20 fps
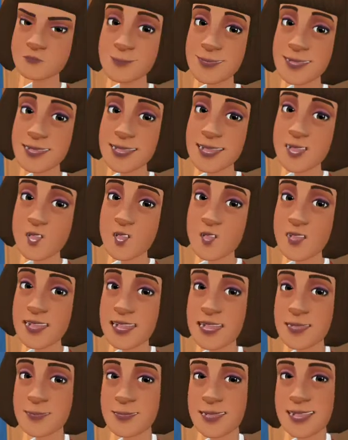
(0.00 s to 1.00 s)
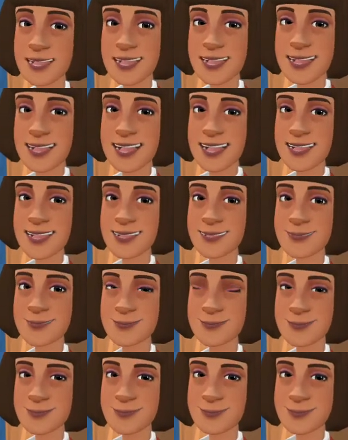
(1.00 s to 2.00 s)
Thank you very much Linda.
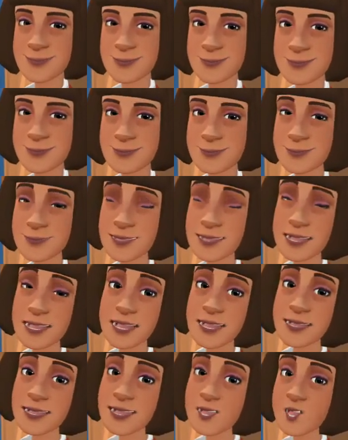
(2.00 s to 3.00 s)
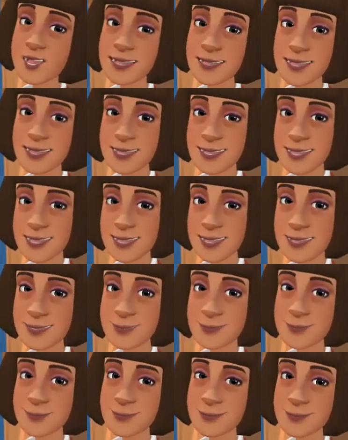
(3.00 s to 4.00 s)
Next to the stand.
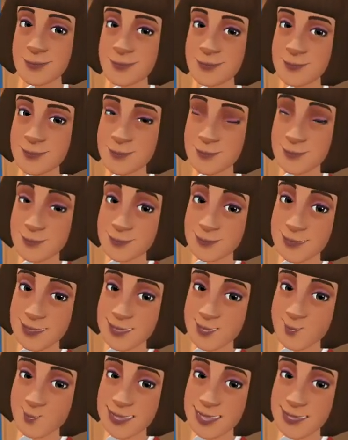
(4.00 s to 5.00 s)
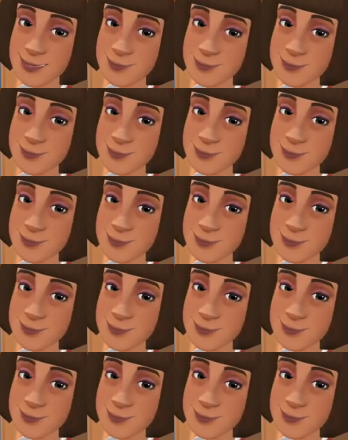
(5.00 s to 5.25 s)
Rosie.